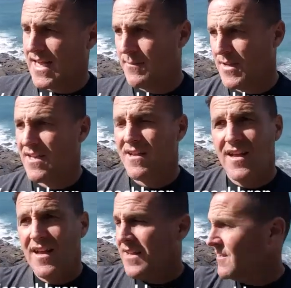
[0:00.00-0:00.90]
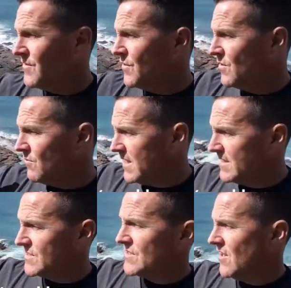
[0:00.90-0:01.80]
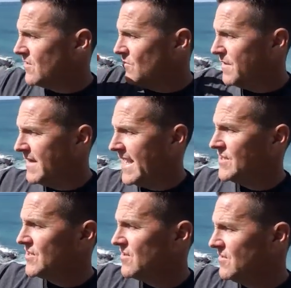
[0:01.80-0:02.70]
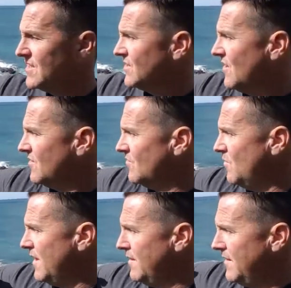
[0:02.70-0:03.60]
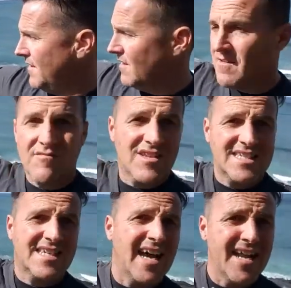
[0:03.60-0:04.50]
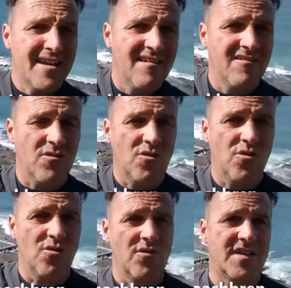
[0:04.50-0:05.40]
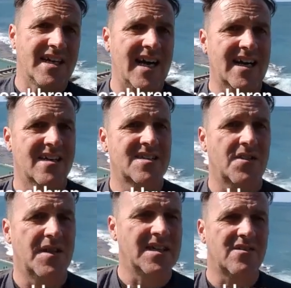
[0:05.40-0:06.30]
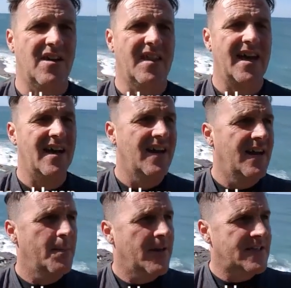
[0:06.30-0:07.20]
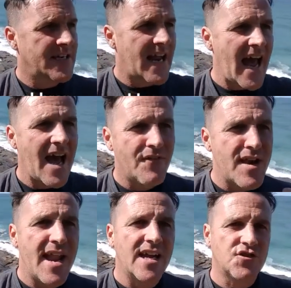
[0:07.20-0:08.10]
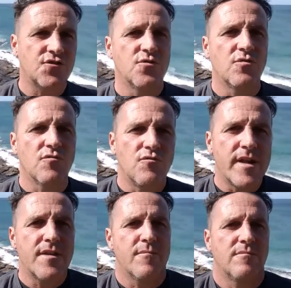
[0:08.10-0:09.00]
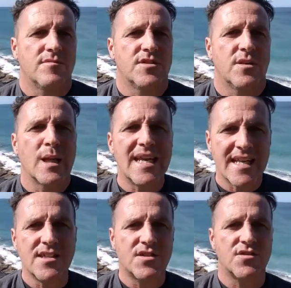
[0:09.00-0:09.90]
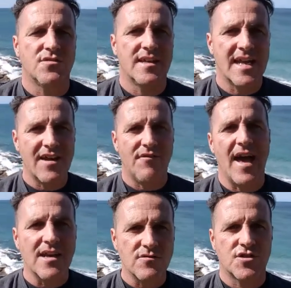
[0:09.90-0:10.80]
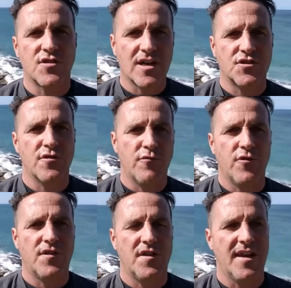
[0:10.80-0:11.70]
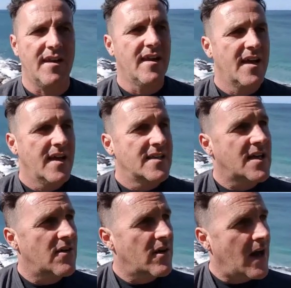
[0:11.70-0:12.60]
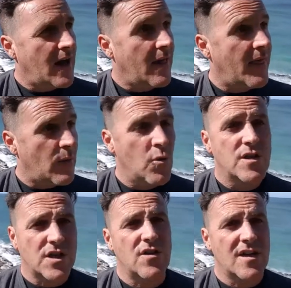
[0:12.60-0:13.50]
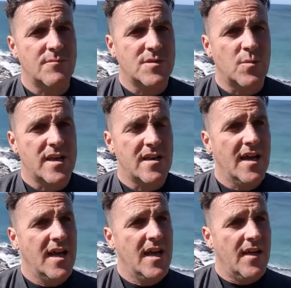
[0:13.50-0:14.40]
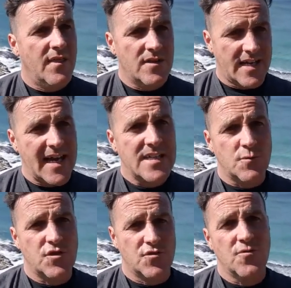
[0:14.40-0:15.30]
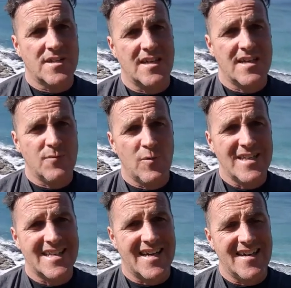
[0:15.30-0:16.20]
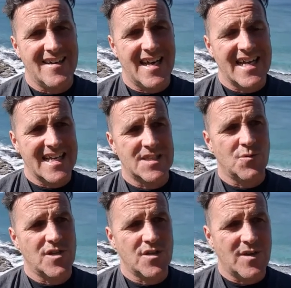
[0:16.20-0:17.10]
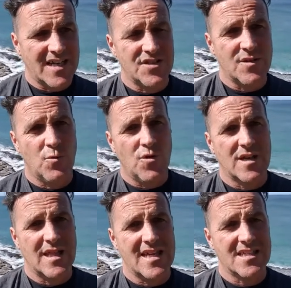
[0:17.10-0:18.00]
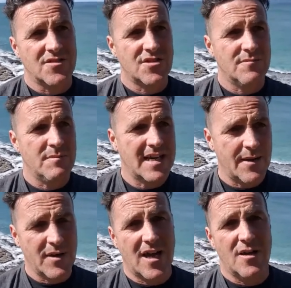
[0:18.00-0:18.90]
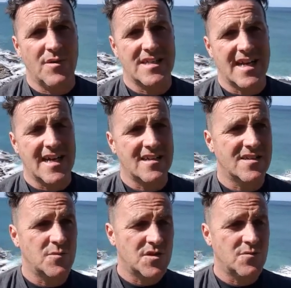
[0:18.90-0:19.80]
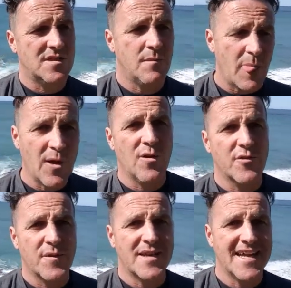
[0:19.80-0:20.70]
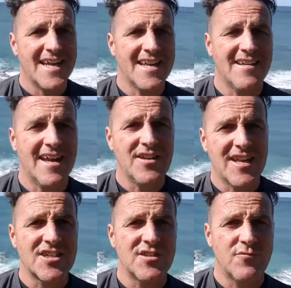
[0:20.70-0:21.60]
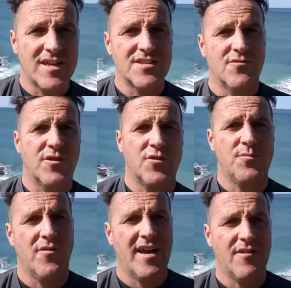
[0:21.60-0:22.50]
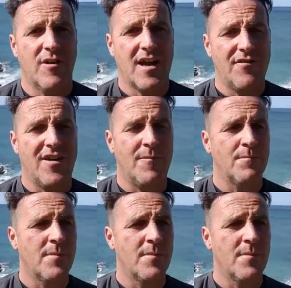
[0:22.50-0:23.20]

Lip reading: come in. You'd do it in cycle with nature, or in cycle with the sun or the darkness or things like that. So you'd have a natural rhythm to lean into. You'd have that structure and routine. So there were times when the days were shorter in winter, and guess what? You would actually work less because you'd be coming home at darkness, which was earlier in the day, and you'd actually rest and recuperate and recover,